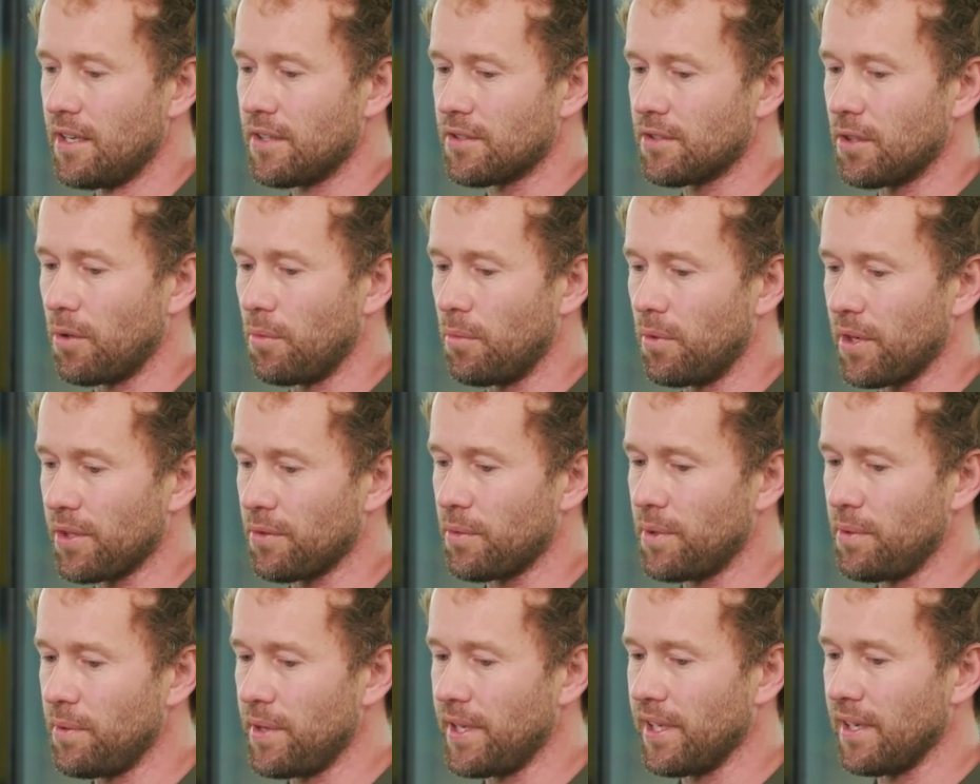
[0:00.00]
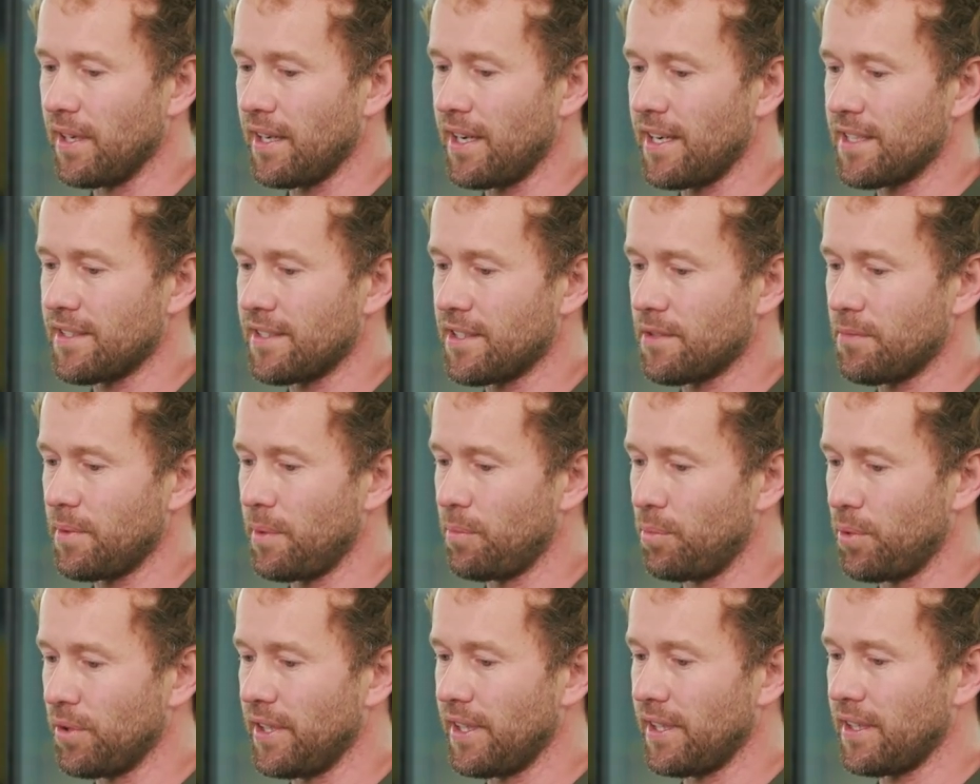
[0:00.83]
So what we realize is
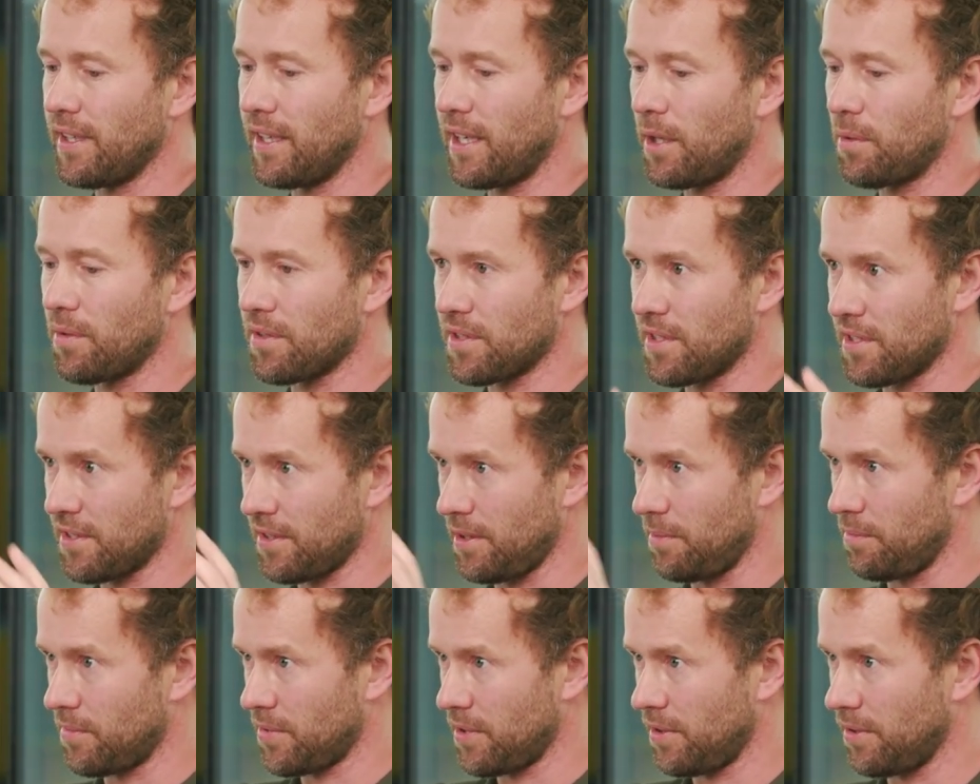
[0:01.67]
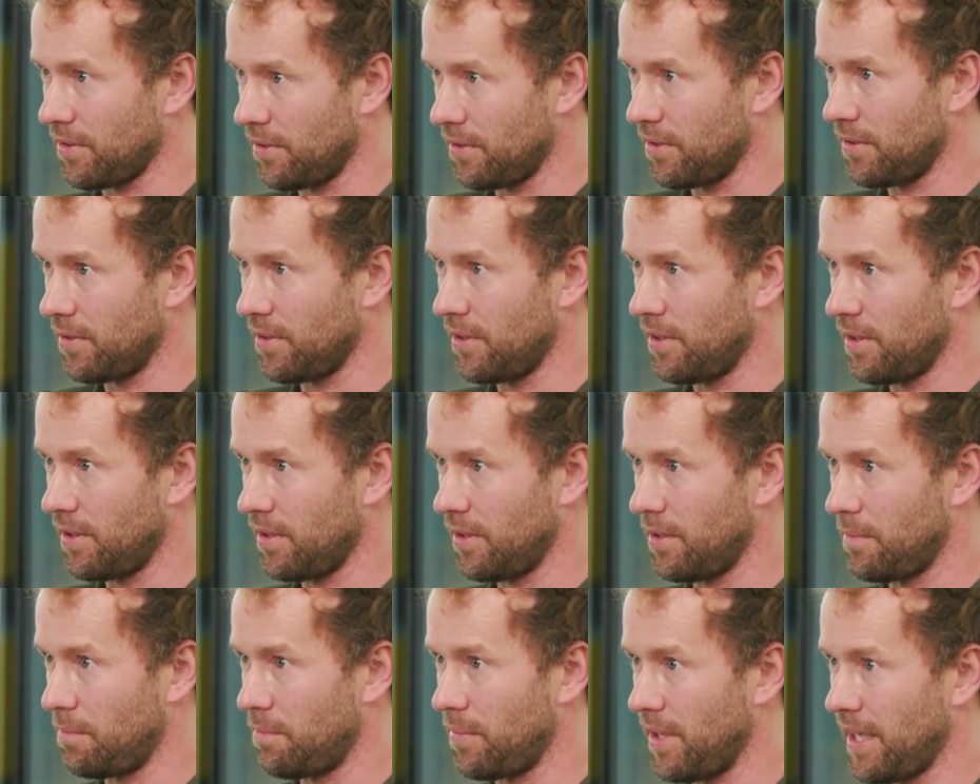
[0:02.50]
we're putting our systems on
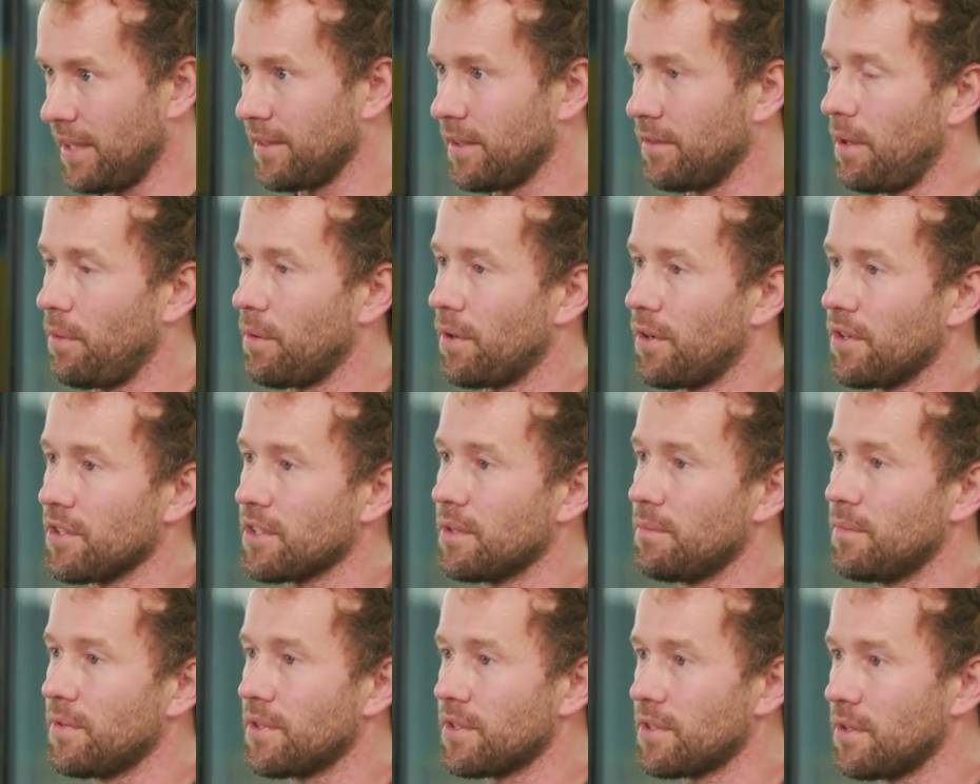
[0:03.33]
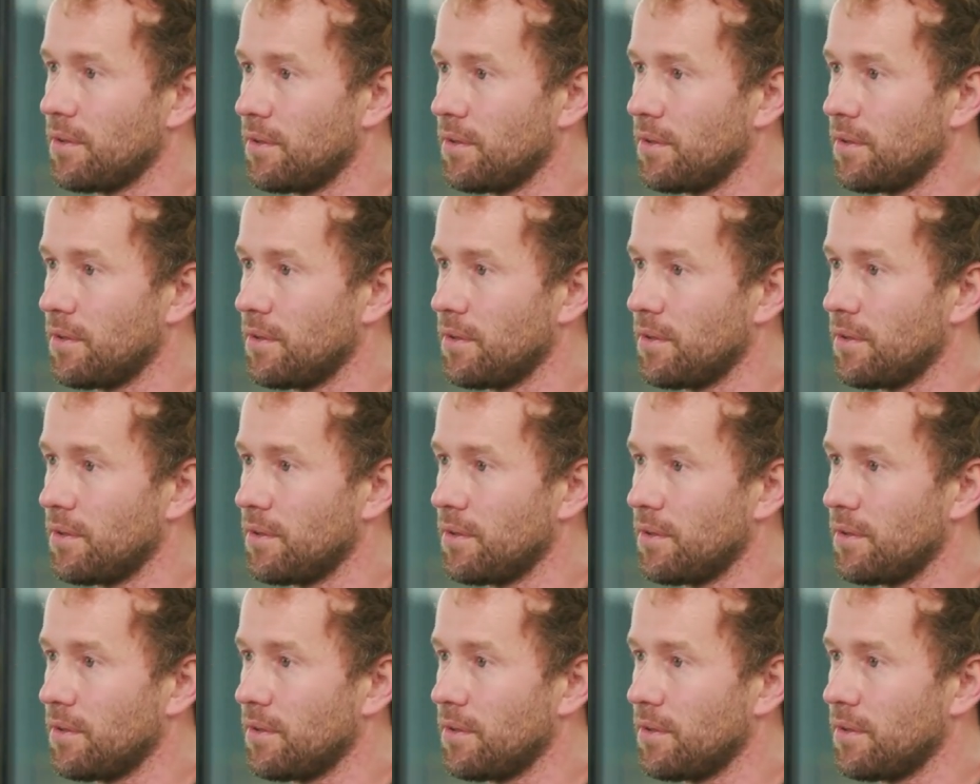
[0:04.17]
the plant of our customers